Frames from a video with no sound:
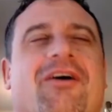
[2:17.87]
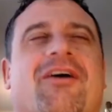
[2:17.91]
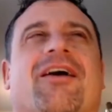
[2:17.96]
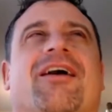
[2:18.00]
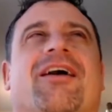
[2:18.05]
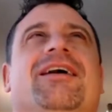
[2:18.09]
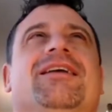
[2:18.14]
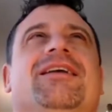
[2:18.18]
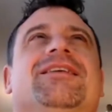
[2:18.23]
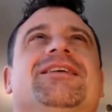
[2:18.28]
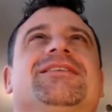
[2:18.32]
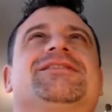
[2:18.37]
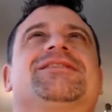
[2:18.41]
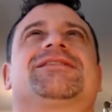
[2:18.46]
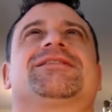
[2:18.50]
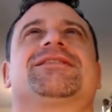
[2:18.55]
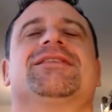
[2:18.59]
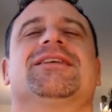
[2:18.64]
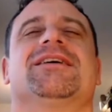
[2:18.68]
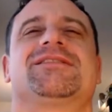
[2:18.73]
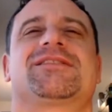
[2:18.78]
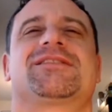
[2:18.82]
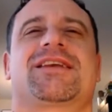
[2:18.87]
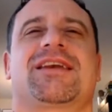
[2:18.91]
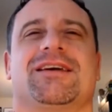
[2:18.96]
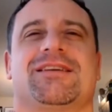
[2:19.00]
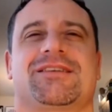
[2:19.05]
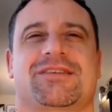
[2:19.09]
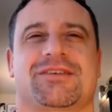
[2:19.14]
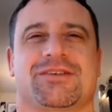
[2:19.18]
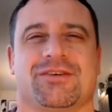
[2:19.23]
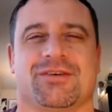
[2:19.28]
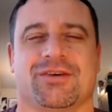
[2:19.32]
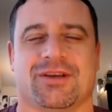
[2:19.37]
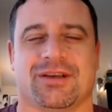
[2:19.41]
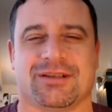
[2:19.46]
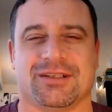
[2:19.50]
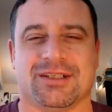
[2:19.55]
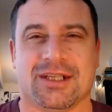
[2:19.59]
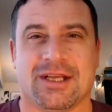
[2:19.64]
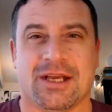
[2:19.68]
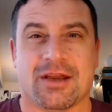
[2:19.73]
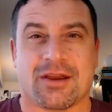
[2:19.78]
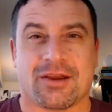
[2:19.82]
All right, let's get to
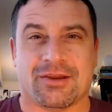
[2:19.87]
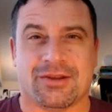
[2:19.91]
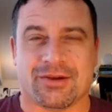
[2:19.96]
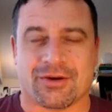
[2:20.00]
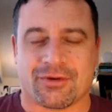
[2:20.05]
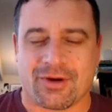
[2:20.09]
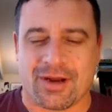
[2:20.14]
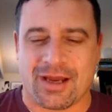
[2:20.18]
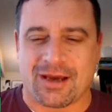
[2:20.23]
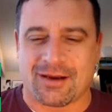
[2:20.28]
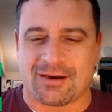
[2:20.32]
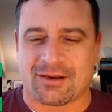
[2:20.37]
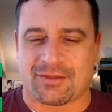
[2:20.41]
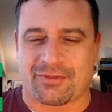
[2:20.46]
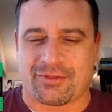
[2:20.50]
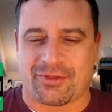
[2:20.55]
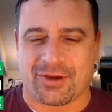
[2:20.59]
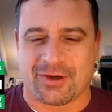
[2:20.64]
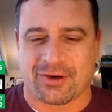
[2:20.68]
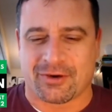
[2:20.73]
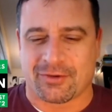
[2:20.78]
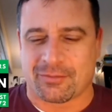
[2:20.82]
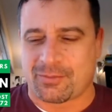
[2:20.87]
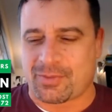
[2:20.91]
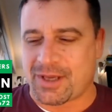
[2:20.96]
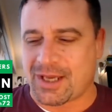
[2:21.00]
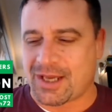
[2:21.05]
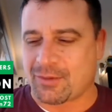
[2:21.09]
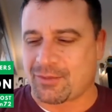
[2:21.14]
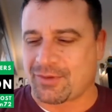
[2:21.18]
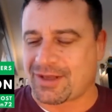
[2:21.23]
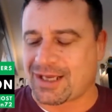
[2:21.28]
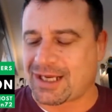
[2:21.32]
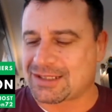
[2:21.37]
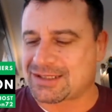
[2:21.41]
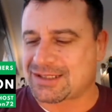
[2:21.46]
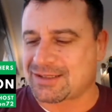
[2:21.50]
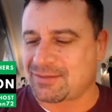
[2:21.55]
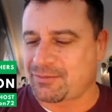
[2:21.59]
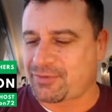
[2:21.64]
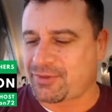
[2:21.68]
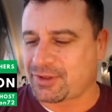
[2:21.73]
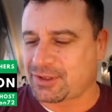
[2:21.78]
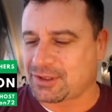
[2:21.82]
it. You're out in Thunder Bay. We got
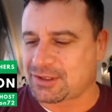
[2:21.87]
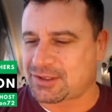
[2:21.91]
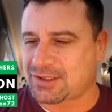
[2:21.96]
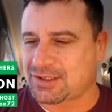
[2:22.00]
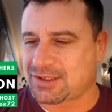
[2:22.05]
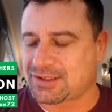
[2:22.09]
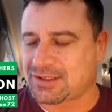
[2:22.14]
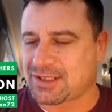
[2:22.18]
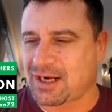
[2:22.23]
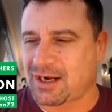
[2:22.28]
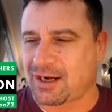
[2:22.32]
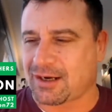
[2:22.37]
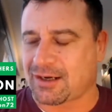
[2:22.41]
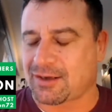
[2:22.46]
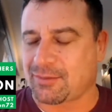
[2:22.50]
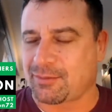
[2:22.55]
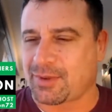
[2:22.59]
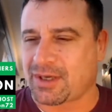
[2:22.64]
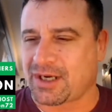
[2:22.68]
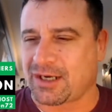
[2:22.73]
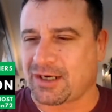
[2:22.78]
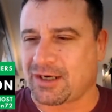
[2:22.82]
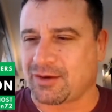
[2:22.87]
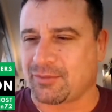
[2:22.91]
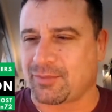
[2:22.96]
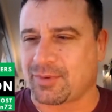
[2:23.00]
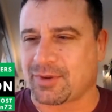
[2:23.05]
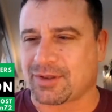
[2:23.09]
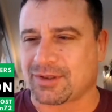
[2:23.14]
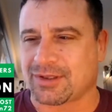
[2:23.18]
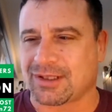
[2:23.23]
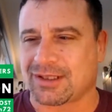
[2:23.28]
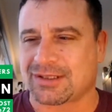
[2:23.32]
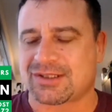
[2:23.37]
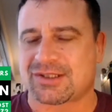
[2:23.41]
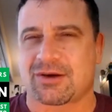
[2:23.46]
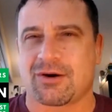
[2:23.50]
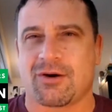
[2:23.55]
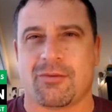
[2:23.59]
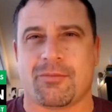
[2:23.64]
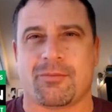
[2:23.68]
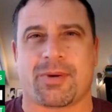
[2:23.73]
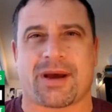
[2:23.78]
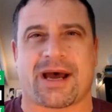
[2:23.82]
some things to talk about, but let's
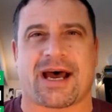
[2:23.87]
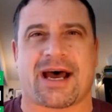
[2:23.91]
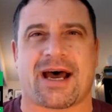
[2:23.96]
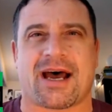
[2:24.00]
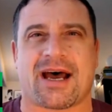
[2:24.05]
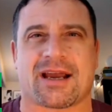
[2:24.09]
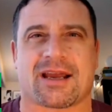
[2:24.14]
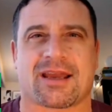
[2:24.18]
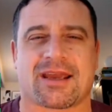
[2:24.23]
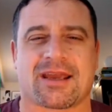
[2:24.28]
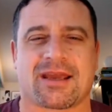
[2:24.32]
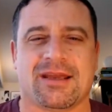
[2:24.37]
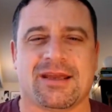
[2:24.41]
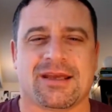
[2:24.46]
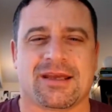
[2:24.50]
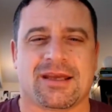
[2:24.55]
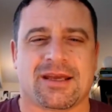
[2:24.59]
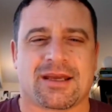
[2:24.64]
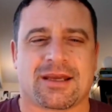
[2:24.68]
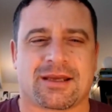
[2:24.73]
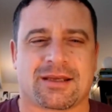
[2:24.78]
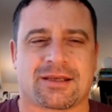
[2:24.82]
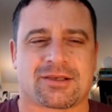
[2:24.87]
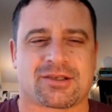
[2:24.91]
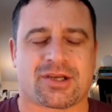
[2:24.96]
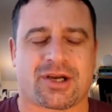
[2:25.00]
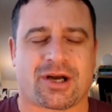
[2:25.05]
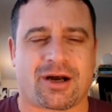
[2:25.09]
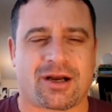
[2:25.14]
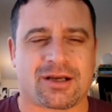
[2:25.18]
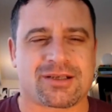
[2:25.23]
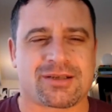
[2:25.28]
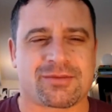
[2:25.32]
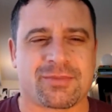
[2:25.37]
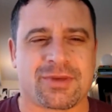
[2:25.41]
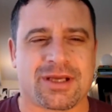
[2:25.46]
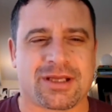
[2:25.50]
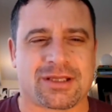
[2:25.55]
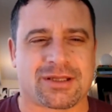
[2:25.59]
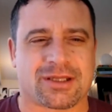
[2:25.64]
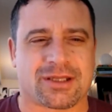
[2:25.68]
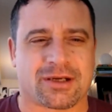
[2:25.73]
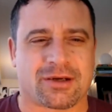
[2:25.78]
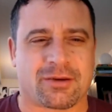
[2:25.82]
go back and talk to
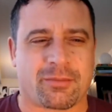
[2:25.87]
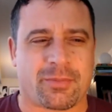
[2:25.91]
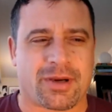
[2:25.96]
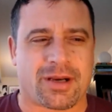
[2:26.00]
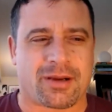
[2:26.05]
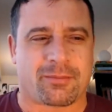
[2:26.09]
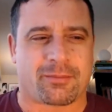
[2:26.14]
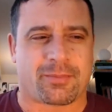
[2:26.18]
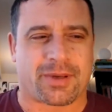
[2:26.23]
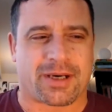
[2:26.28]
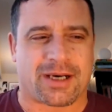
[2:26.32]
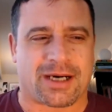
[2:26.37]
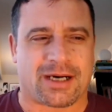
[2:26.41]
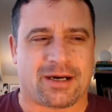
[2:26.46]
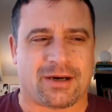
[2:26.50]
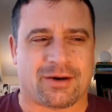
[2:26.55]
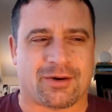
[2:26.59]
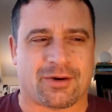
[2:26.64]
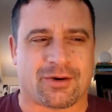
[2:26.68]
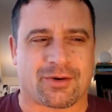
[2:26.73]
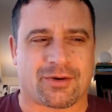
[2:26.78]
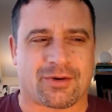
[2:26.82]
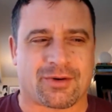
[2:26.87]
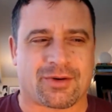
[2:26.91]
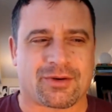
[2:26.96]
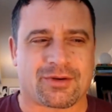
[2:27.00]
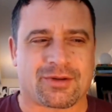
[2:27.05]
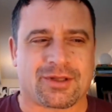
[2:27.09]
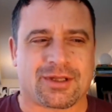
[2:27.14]
me a little bit about